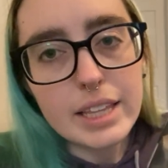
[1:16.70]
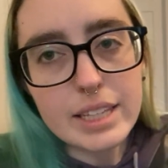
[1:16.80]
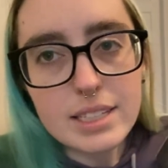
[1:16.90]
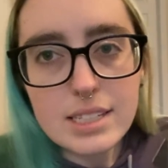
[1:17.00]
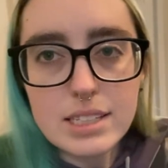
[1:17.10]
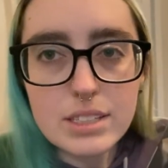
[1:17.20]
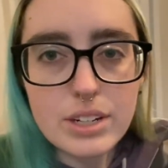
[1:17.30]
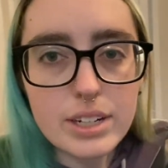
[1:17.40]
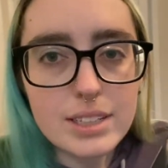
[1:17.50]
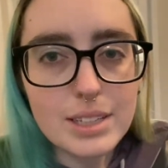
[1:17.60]
this is
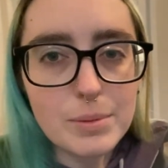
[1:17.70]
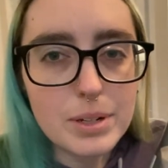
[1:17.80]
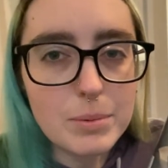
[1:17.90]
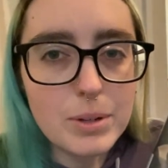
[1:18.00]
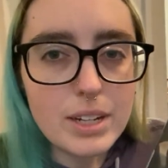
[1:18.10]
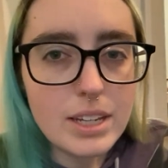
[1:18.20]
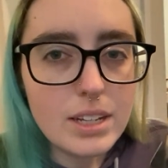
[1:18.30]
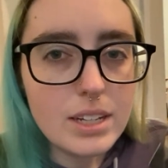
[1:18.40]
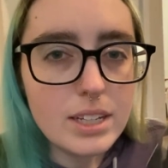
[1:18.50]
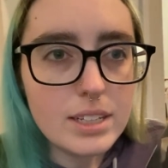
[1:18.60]
currently what I'm working
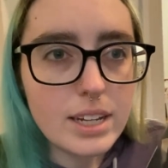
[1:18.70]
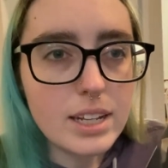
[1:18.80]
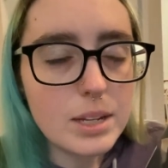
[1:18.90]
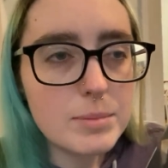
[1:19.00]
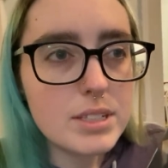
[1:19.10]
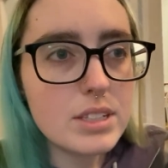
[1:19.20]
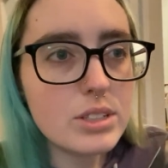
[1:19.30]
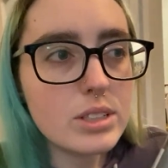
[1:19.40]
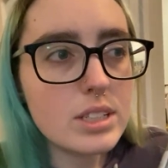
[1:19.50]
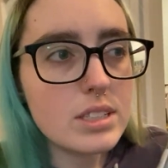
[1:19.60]
on. And I'm
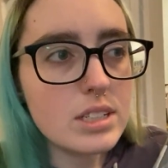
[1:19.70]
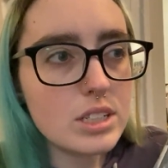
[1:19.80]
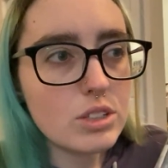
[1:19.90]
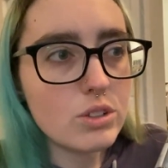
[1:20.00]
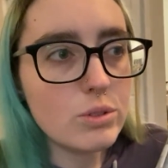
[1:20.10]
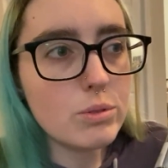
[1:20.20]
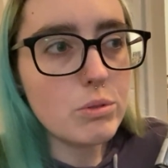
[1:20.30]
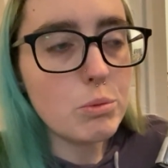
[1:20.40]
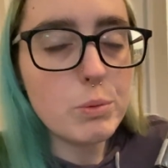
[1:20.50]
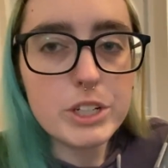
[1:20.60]
still listening to
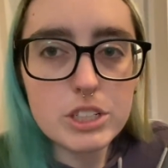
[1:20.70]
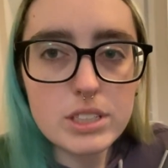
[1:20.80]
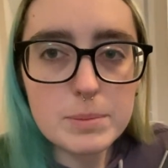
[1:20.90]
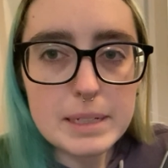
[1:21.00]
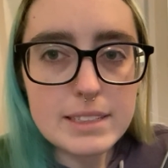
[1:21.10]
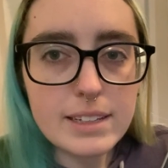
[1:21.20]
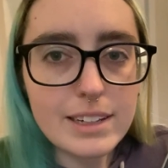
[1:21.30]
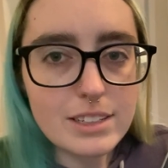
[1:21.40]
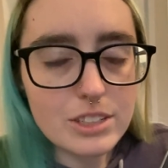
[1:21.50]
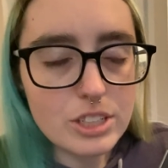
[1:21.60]
The Witches by
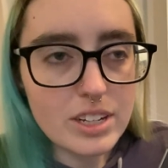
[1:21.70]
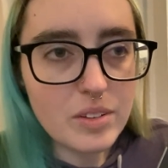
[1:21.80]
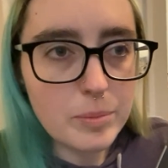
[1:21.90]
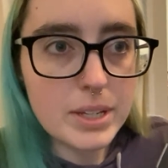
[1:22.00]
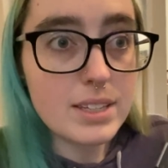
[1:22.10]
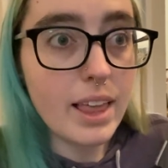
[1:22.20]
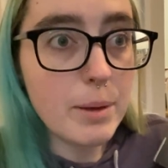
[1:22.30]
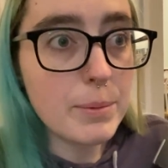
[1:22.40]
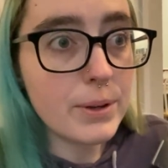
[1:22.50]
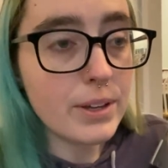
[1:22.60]
Stacy Schiff because
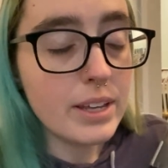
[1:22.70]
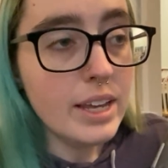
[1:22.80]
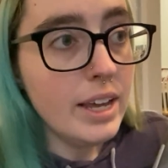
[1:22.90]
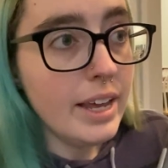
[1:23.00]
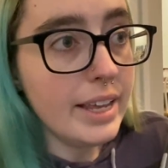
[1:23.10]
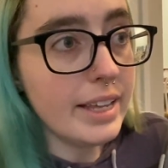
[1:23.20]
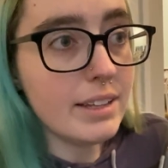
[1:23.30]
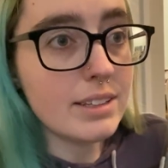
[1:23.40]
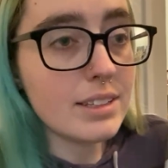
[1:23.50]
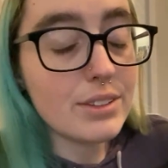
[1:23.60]
that book
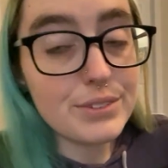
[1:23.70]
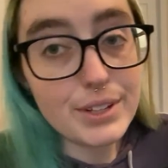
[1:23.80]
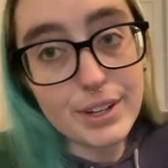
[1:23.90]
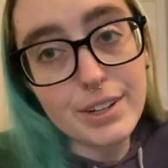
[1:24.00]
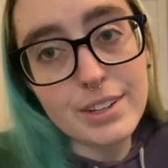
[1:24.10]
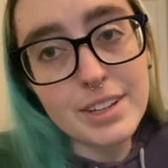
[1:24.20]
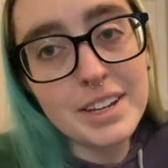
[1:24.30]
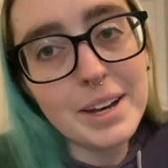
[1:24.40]
is long.